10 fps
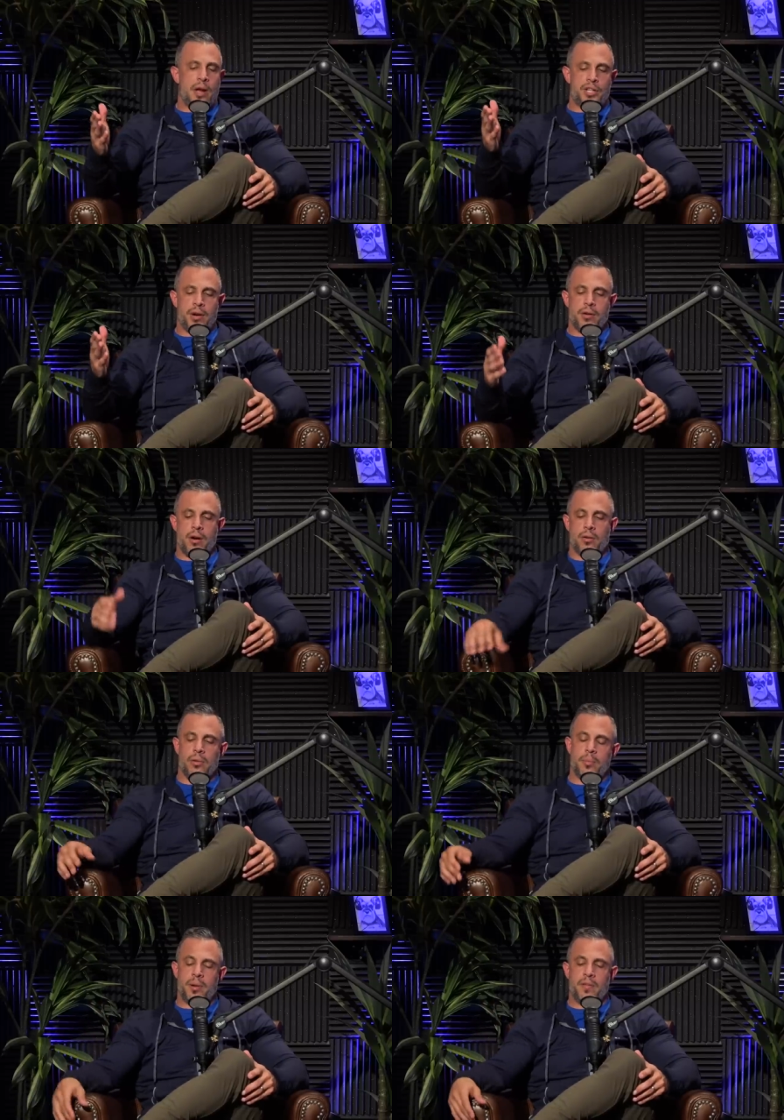I shared an article
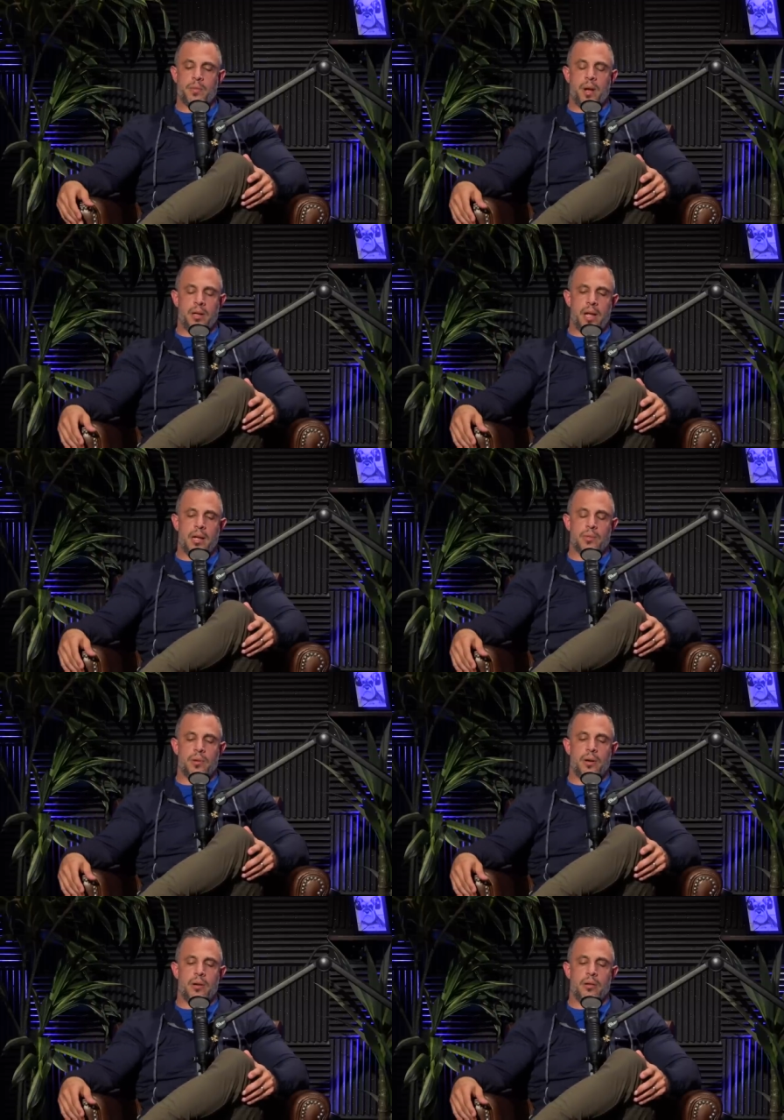in a previous podcast
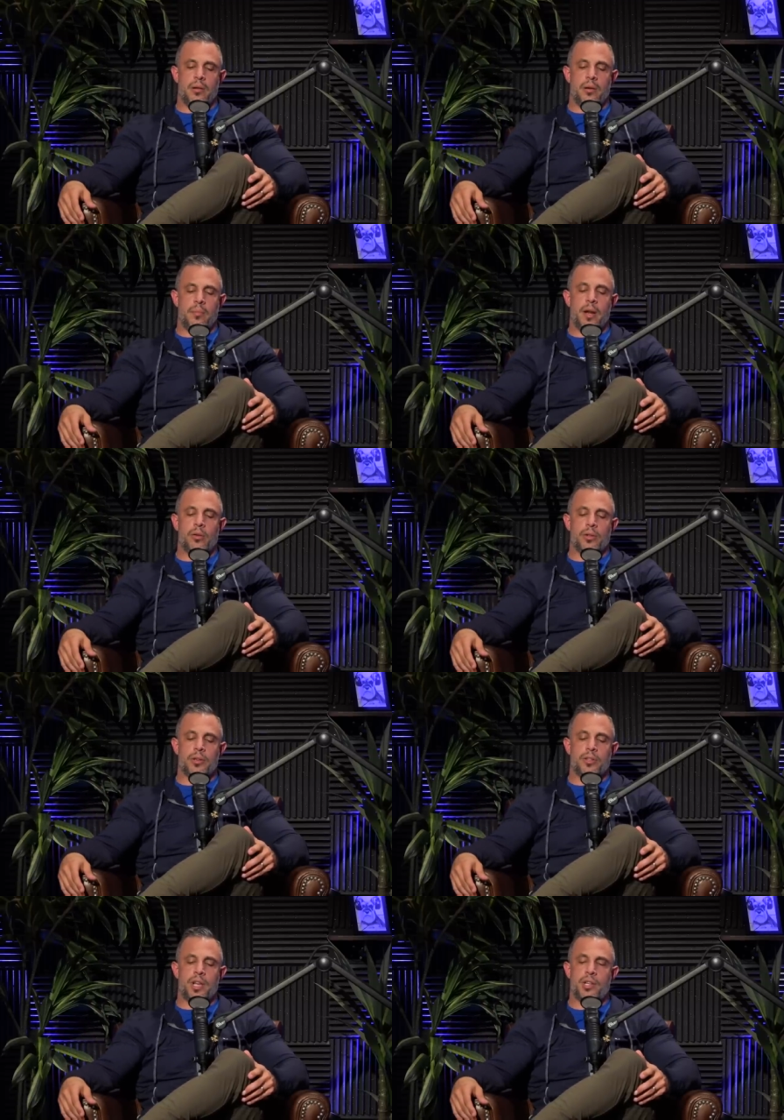where their medical
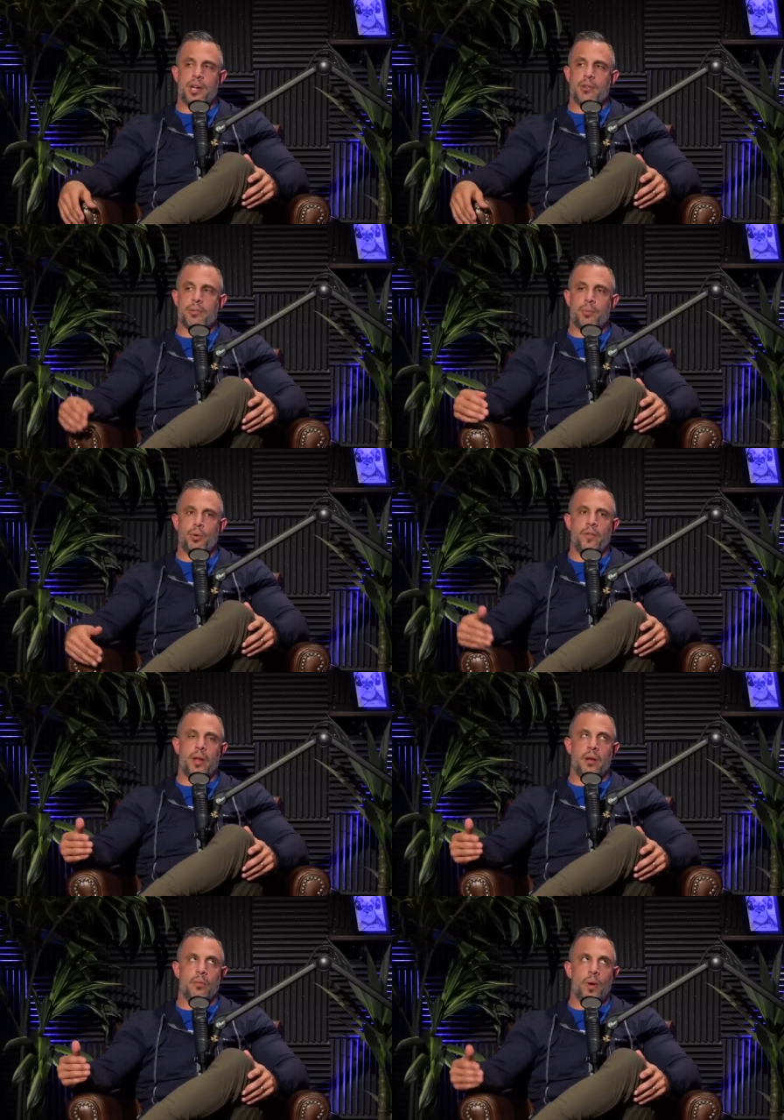association now is
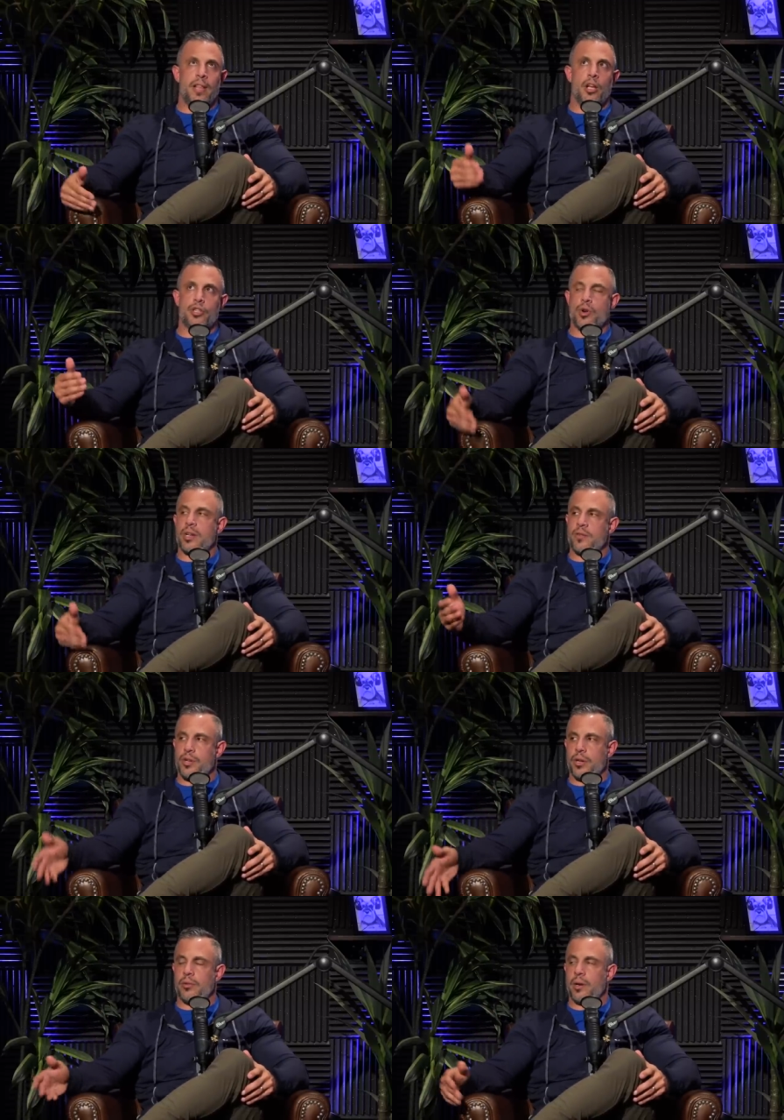approving weight loss drugs for
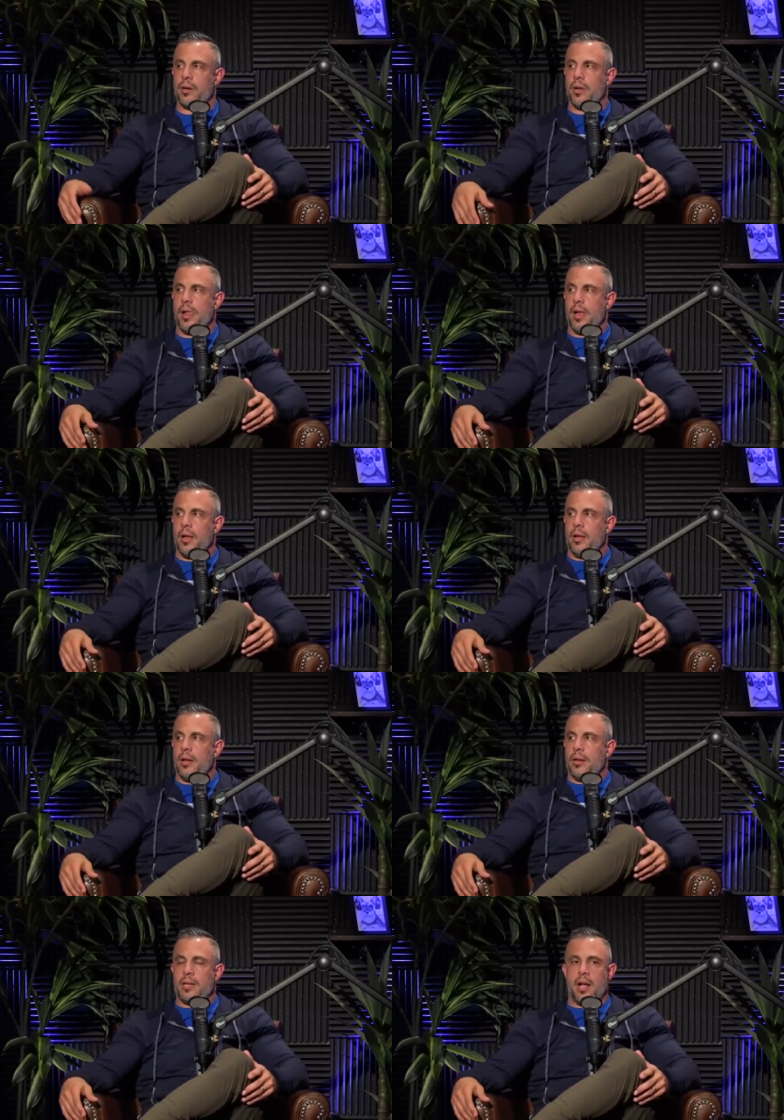children yeah.
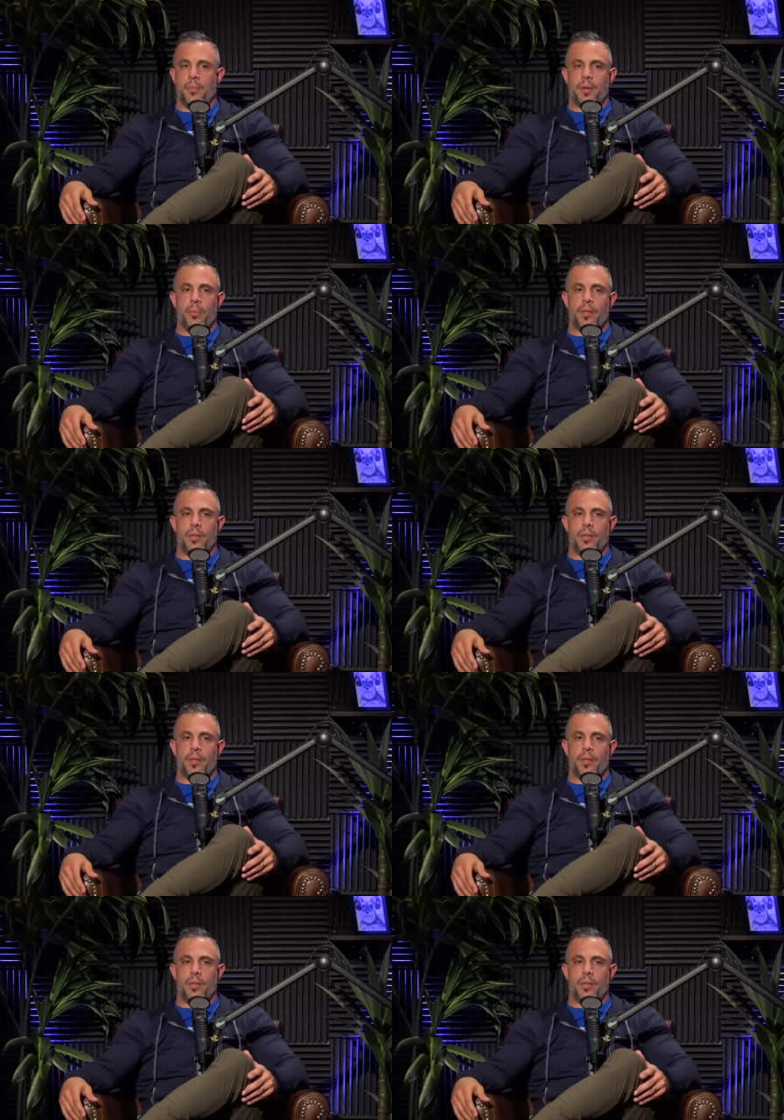to help them